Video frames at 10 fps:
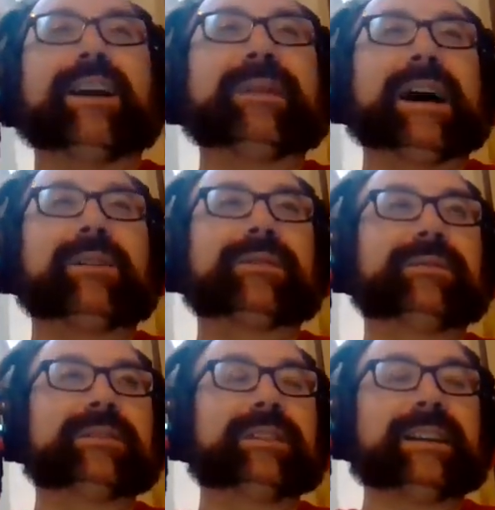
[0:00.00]
how
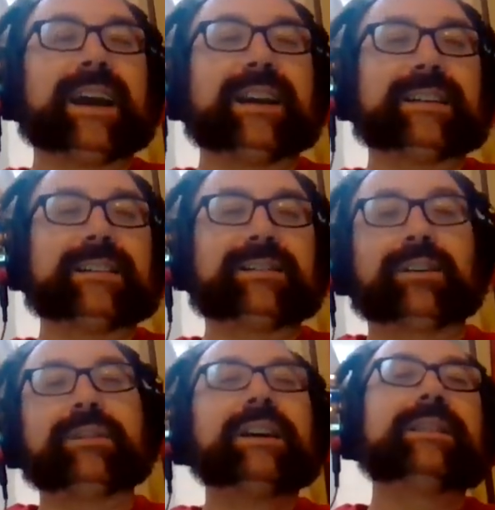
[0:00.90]
powerful the dad is.
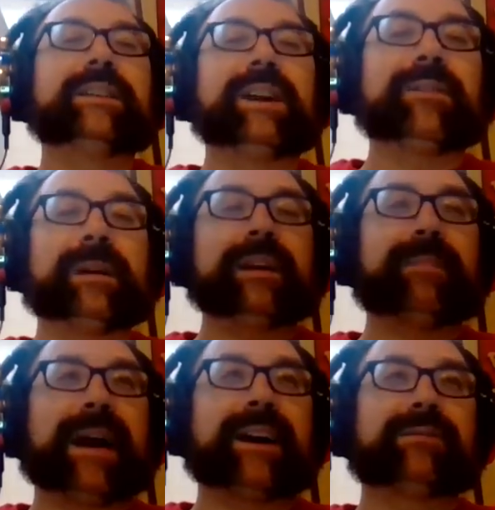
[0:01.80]
So to give everybody a
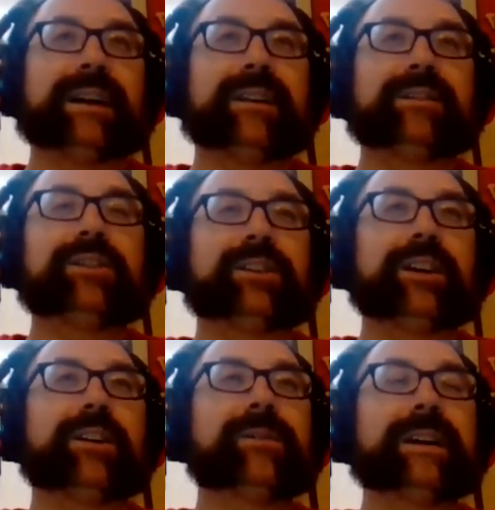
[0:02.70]
background, the
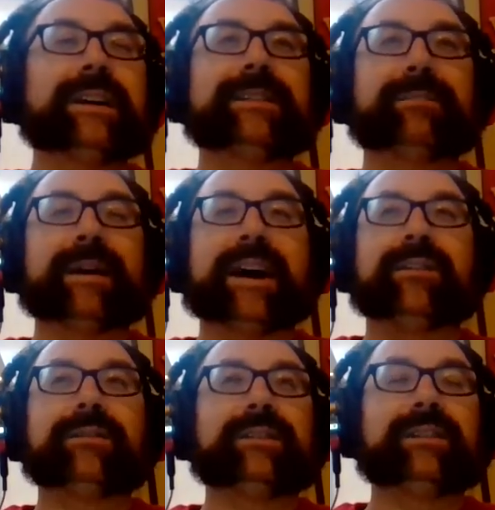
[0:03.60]
show is
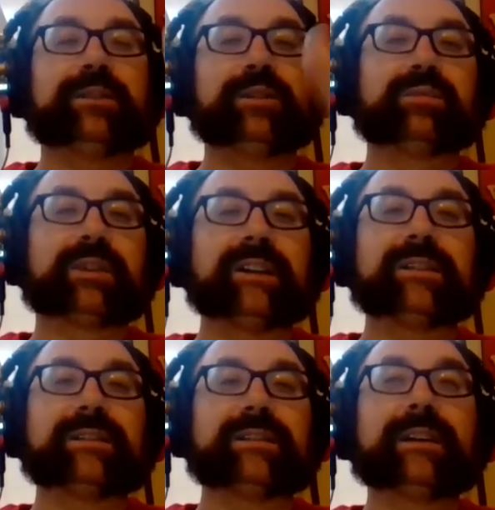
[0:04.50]
about these two
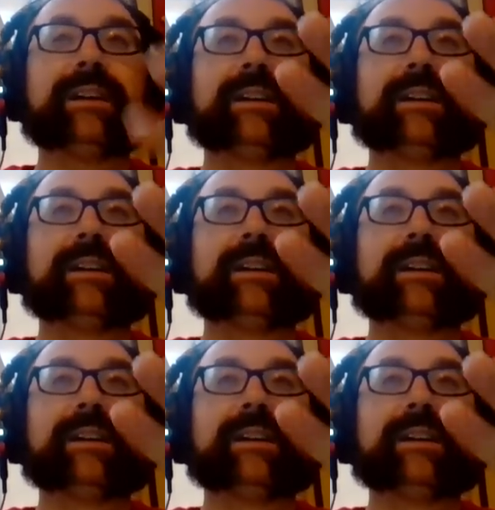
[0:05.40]
brothers.